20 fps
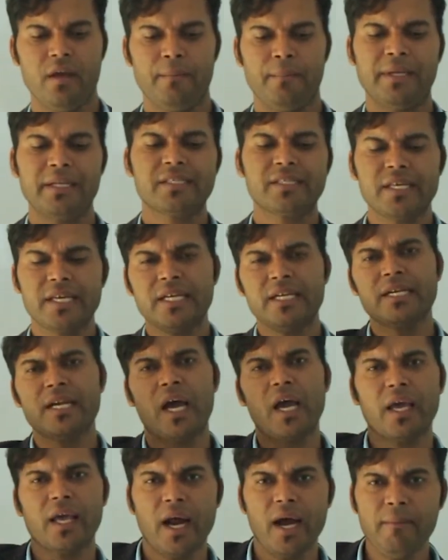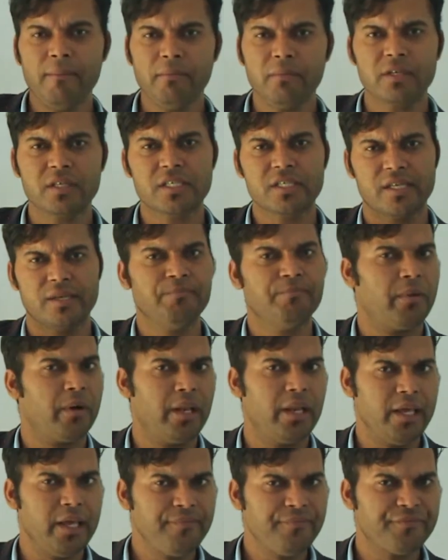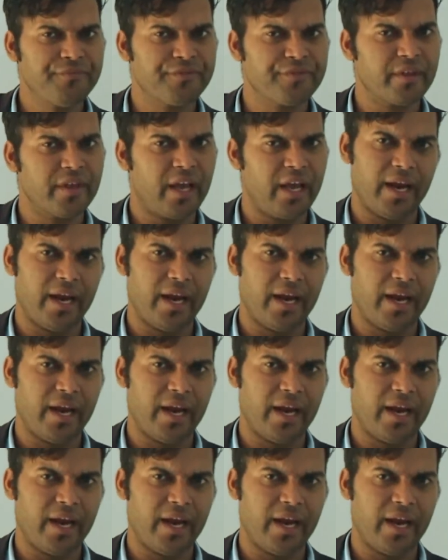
Please see in diagram simple leaves